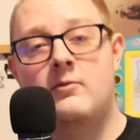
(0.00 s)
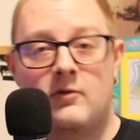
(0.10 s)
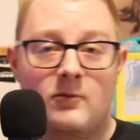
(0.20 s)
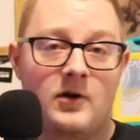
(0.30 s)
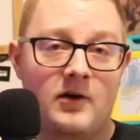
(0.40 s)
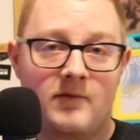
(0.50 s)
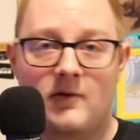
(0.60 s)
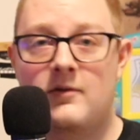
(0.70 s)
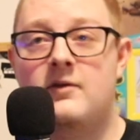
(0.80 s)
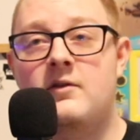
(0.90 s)
or whatever
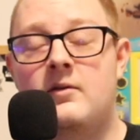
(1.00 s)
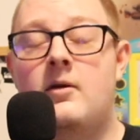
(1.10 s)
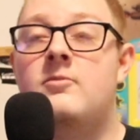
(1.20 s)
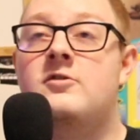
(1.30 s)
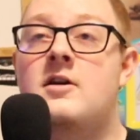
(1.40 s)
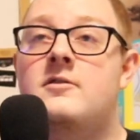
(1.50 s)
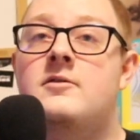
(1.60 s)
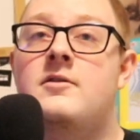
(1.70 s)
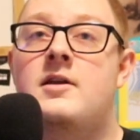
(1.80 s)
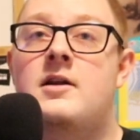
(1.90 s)
on the Z Time channel,
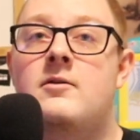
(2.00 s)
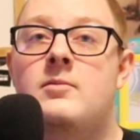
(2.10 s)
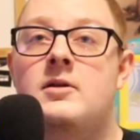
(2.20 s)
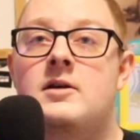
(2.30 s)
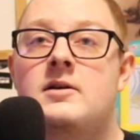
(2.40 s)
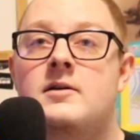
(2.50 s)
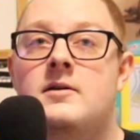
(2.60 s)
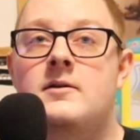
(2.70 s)
then I would be like,